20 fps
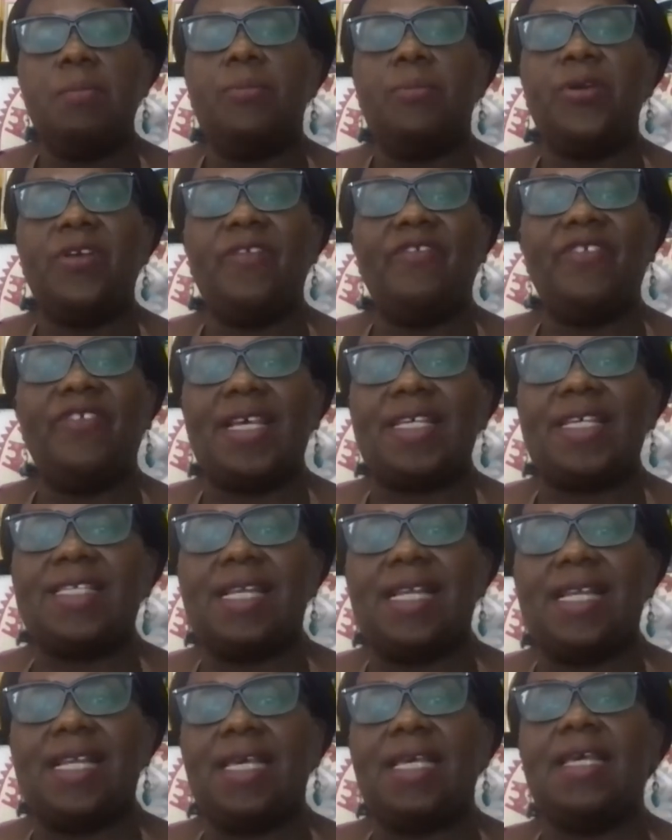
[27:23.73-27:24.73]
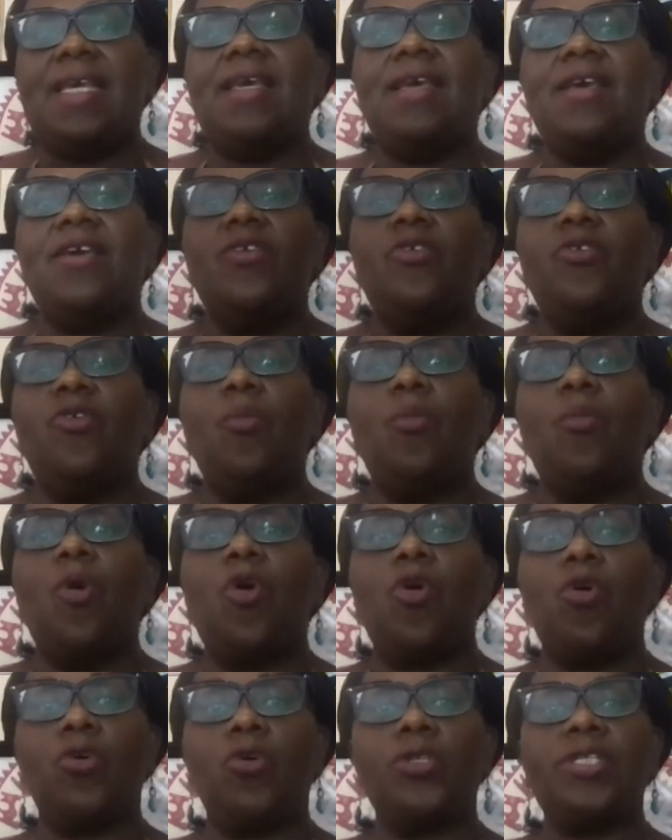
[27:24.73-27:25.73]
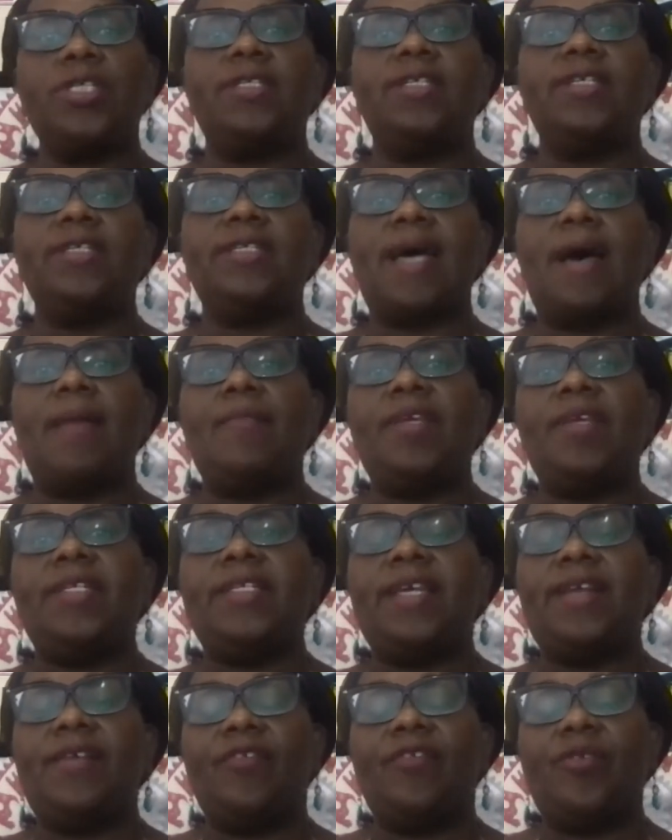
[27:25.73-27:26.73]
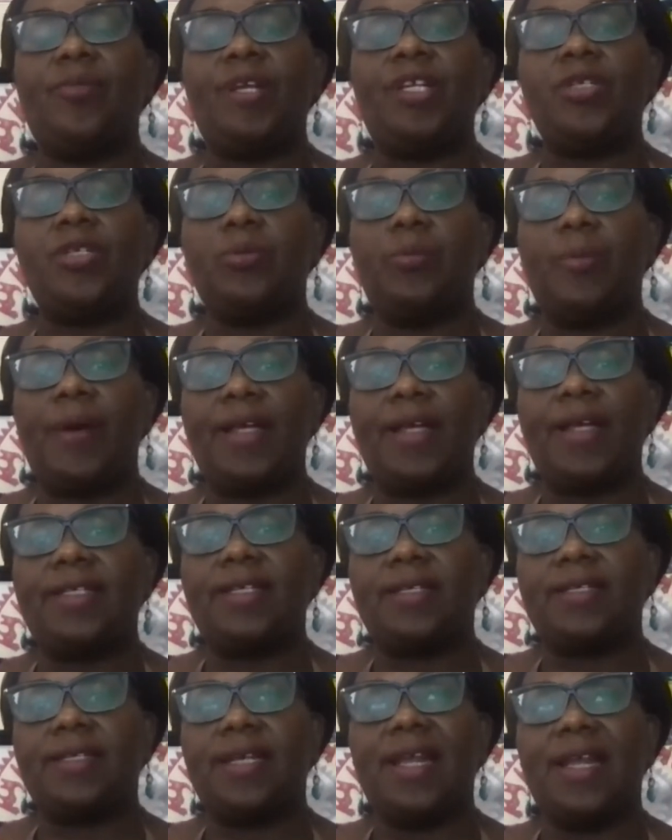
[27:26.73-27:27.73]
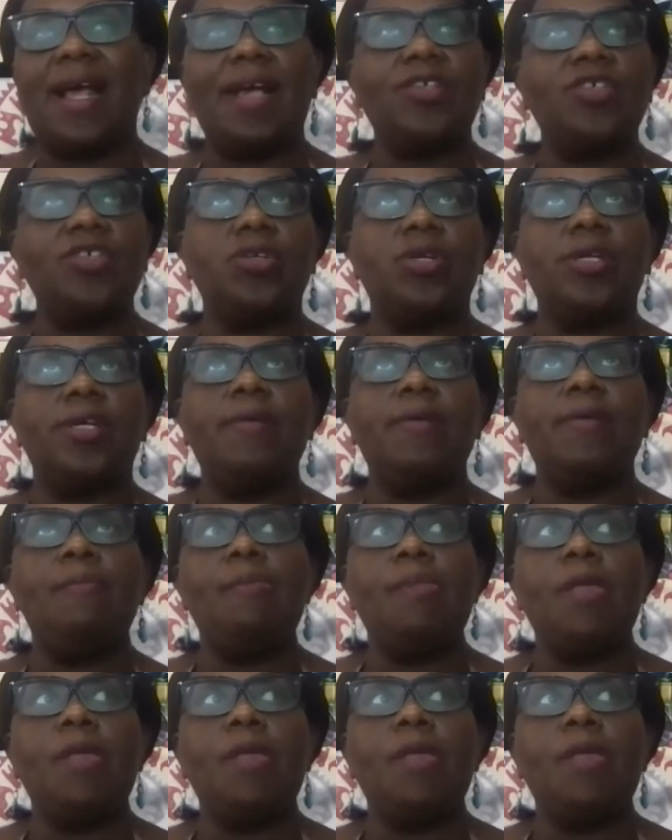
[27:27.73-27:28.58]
Previously, normal courts determined environmental matters, and actually,